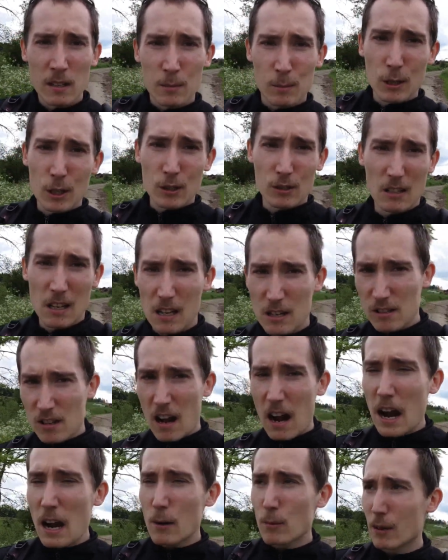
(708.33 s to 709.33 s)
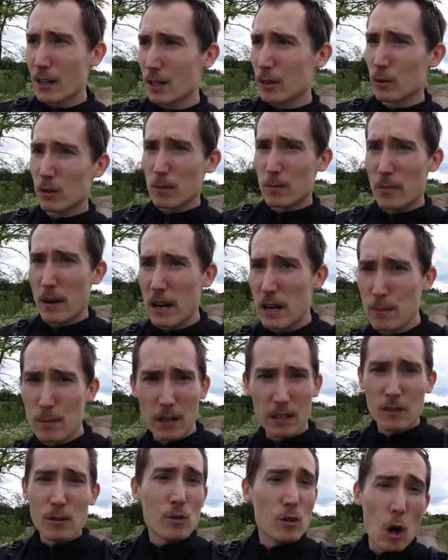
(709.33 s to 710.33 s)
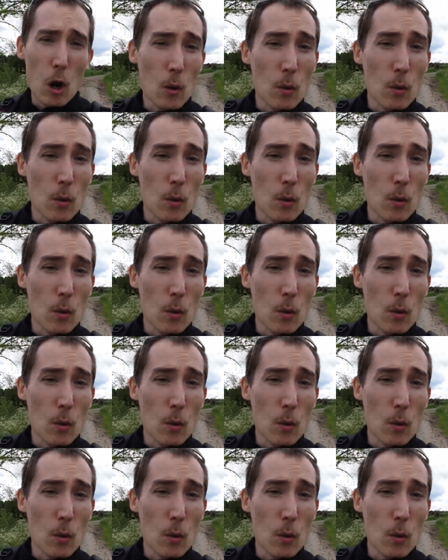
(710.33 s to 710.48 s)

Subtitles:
because there's a highway going by, but no